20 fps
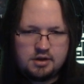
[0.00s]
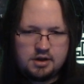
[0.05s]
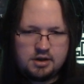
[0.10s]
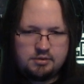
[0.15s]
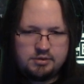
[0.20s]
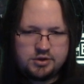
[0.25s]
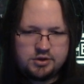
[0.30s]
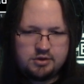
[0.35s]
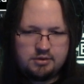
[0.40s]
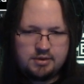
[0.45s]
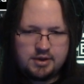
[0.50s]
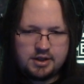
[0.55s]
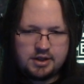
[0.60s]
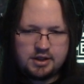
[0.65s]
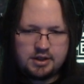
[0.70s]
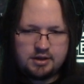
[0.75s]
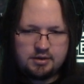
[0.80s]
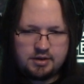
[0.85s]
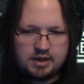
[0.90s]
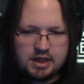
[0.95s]
I'm assuming
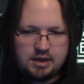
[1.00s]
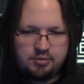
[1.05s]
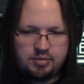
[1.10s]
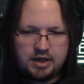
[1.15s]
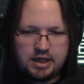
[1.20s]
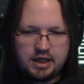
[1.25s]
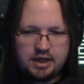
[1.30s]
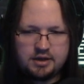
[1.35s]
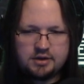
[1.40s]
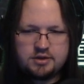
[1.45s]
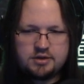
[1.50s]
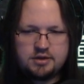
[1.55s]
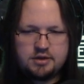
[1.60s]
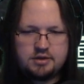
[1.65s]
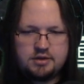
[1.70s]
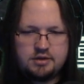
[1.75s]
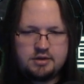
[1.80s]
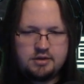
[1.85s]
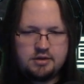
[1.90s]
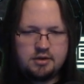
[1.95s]
that it got patched.
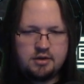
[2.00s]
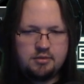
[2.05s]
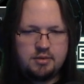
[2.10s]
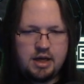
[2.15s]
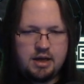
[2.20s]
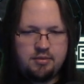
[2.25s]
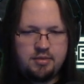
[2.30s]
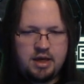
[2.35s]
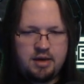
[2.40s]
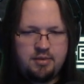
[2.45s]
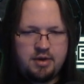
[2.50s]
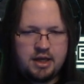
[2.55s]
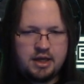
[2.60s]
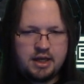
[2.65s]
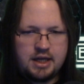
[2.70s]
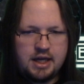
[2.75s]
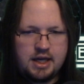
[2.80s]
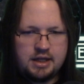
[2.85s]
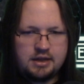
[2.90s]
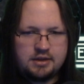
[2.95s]
Or maybe it
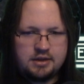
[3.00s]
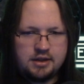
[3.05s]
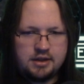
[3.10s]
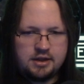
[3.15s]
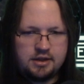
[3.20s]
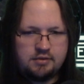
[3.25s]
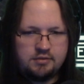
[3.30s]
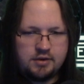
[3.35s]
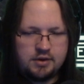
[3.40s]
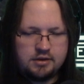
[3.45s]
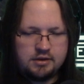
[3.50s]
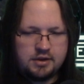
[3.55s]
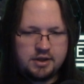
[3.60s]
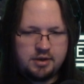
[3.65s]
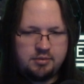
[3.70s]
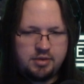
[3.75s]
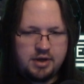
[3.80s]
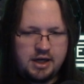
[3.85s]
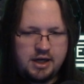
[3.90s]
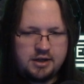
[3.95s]
got
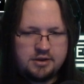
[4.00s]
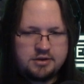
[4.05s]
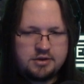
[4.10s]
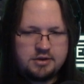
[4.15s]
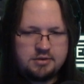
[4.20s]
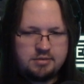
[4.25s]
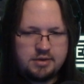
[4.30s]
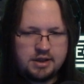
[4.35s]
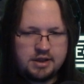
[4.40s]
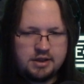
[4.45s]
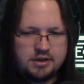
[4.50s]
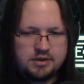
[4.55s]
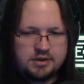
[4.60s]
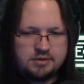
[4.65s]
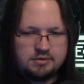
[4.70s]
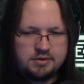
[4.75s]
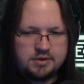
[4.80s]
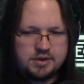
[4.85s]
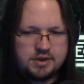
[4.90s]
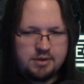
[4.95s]
inadvertently patched because
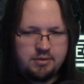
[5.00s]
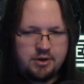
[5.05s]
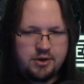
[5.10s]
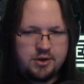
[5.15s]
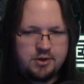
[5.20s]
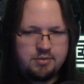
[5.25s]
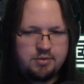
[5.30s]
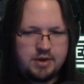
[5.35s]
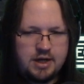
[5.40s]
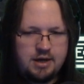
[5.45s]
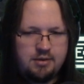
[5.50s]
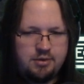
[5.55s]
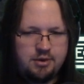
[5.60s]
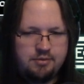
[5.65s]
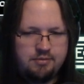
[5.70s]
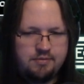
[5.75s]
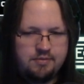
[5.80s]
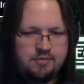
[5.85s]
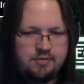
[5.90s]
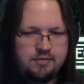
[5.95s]
it was some other
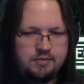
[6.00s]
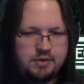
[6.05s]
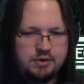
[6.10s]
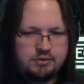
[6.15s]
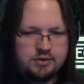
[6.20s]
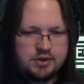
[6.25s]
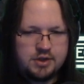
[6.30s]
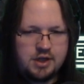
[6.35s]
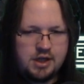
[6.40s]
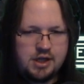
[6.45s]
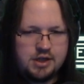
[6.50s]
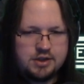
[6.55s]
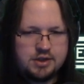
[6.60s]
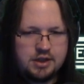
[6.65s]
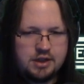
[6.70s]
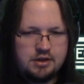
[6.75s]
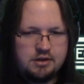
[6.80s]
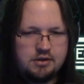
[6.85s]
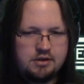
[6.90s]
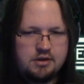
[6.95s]
problem that was
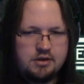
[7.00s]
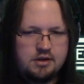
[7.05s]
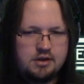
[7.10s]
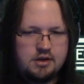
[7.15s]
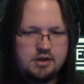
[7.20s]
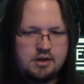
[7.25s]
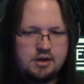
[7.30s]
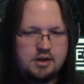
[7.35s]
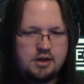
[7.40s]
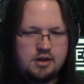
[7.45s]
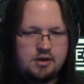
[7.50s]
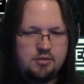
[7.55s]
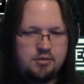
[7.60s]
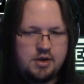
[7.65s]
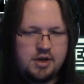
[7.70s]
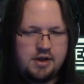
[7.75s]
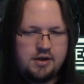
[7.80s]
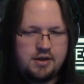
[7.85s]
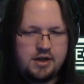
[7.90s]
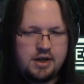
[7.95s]
causing it.
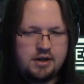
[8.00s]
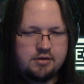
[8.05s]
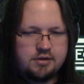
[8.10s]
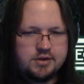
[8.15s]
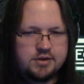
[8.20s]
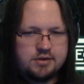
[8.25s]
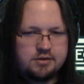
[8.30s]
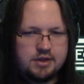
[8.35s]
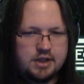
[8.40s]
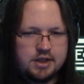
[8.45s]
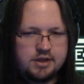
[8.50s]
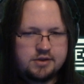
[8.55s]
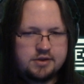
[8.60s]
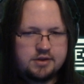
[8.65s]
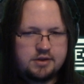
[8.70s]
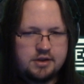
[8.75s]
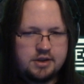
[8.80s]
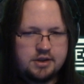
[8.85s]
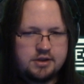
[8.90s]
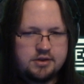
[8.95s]
But I thought it was a nice
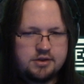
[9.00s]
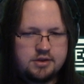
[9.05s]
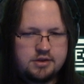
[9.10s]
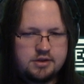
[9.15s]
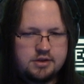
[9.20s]
glitch.